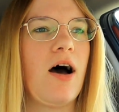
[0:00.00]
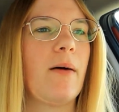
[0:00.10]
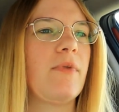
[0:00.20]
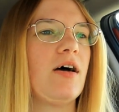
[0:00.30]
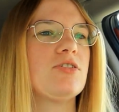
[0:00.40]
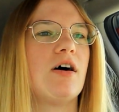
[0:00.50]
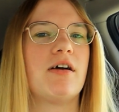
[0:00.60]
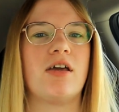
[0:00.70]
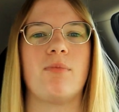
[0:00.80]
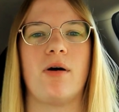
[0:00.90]
I'm not
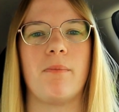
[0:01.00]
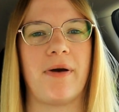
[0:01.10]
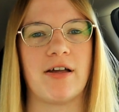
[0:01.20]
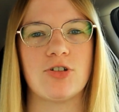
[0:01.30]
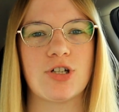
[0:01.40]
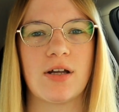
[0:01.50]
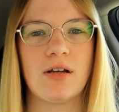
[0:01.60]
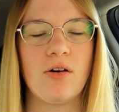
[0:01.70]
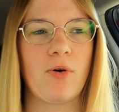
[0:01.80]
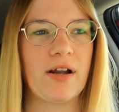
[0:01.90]
talking about
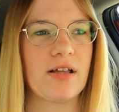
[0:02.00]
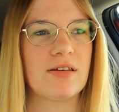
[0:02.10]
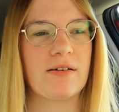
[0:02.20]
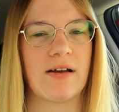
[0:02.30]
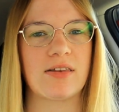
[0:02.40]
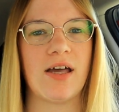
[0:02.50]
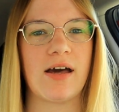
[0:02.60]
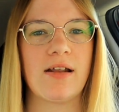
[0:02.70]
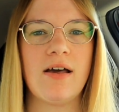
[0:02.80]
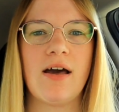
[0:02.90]
pension or anything like that.